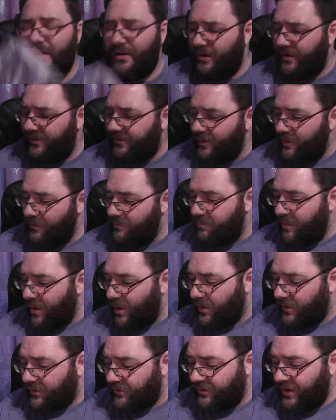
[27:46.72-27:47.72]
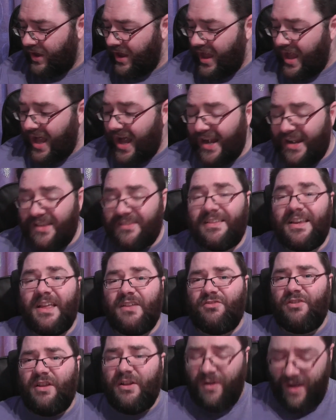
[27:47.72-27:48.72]
nice little box, and it's
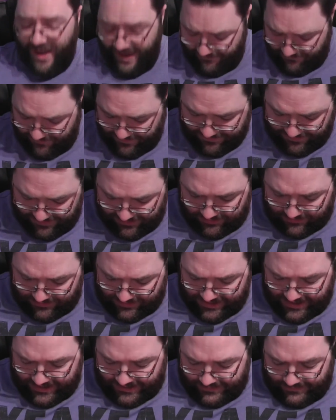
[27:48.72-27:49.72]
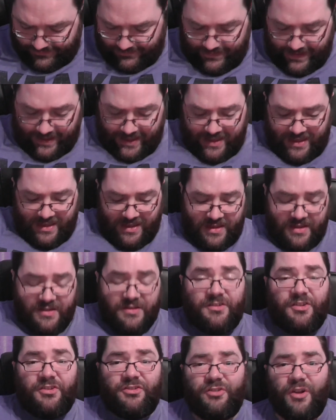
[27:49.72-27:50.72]
literally got everything you need in there
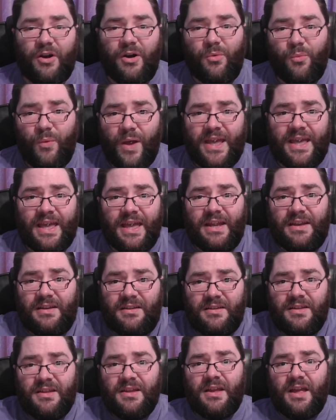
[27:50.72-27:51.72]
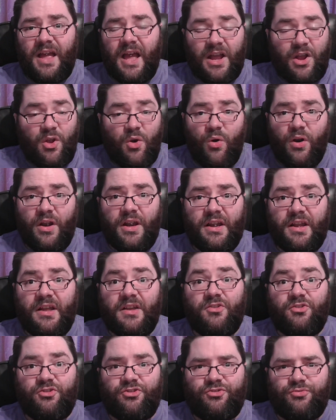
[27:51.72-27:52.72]
to start wicking and coiling
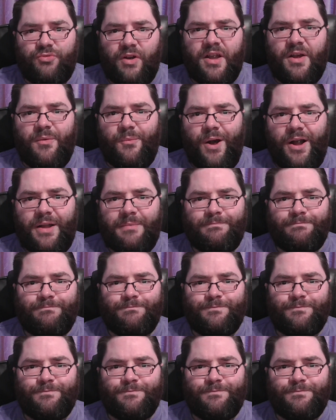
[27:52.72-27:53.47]
it straight away.